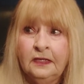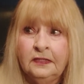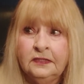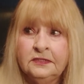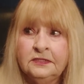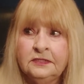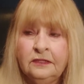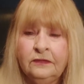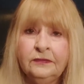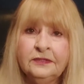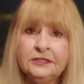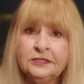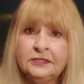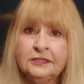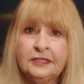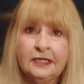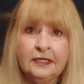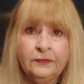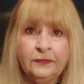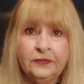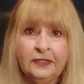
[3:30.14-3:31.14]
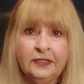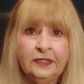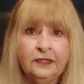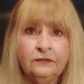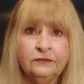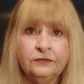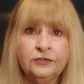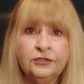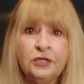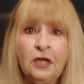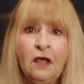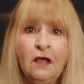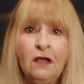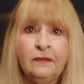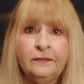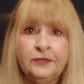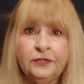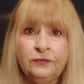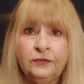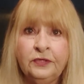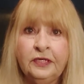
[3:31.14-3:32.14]
So it's just like with any other
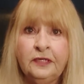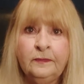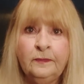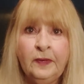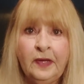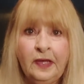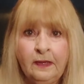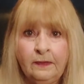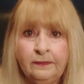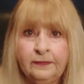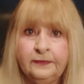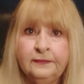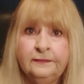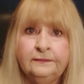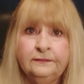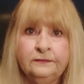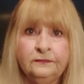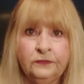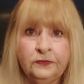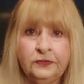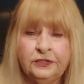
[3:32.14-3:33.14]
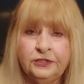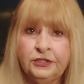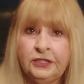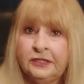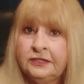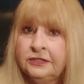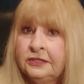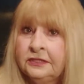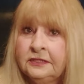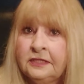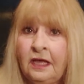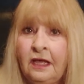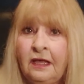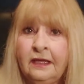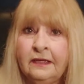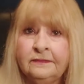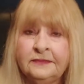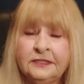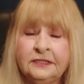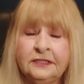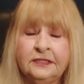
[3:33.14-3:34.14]
job, you keep up with the changing
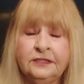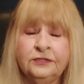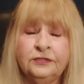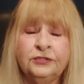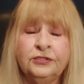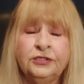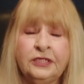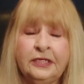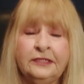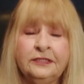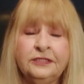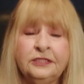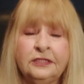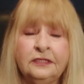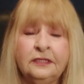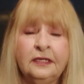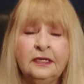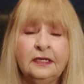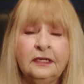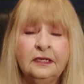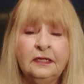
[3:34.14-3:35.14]
times. Things are changing.